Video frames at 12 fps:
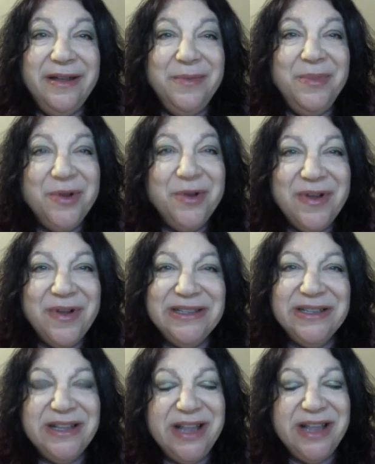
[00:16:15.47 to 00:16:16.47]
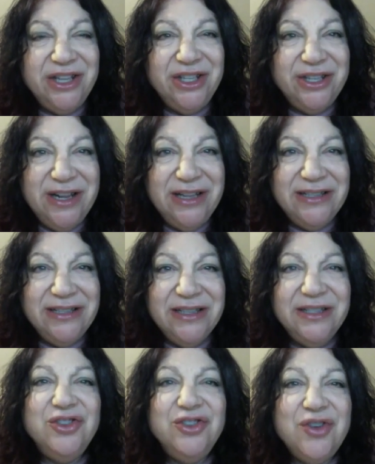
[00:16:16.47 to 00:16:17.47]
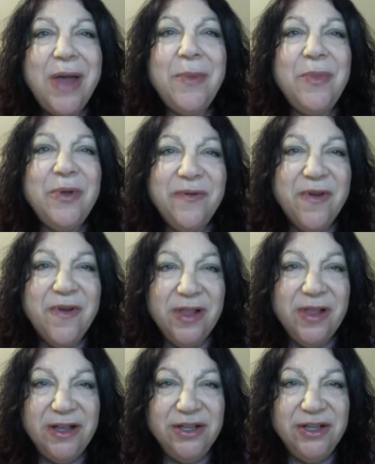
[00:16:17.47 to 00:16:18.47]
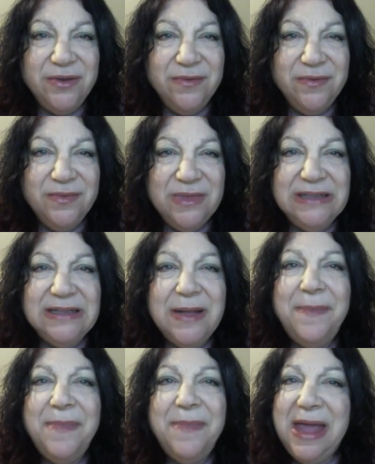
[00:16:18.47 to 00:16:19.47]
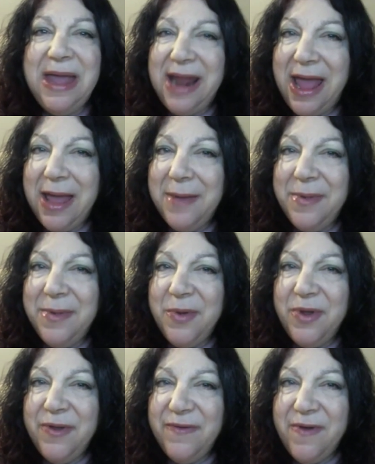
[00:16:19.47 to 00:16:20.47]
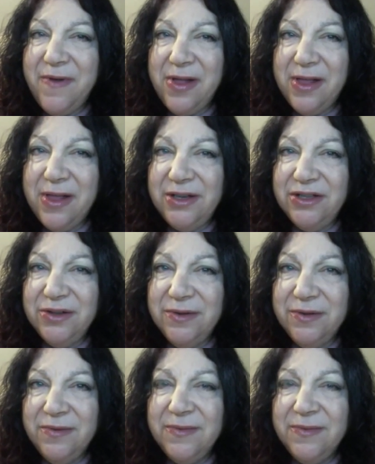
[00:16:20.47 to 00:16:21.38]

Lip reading: procrastination is. It's a trap we fall into. It's a bad habit we fall into.